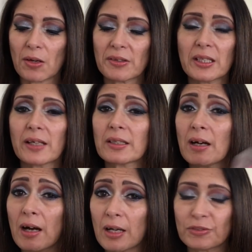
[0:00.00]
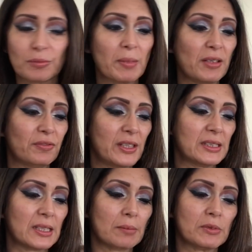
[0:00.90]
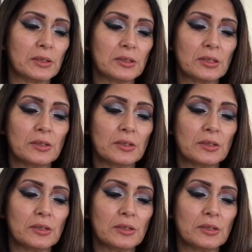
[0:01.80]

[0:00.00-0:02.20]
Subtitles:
On the other half of my face, I'm going to